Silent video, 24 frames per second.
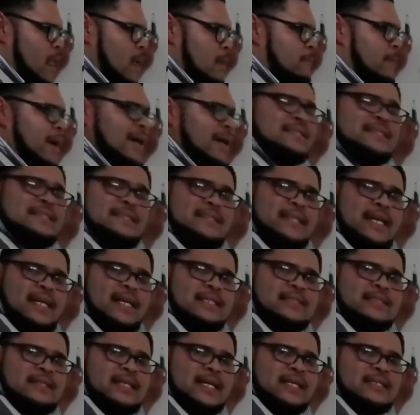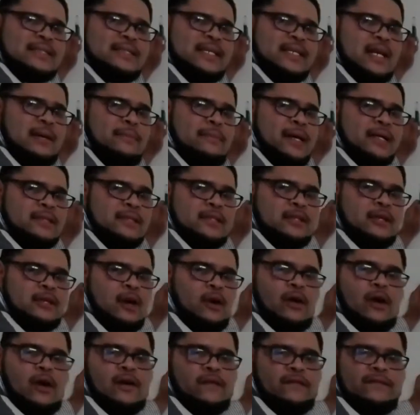makes sense. Like I said about the
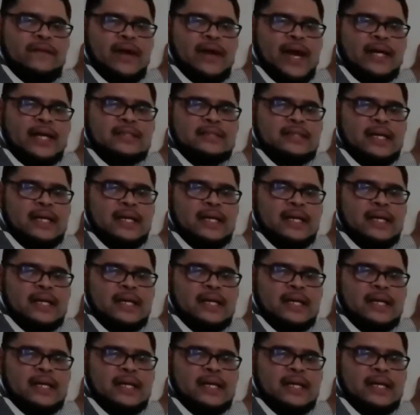cold hard facts,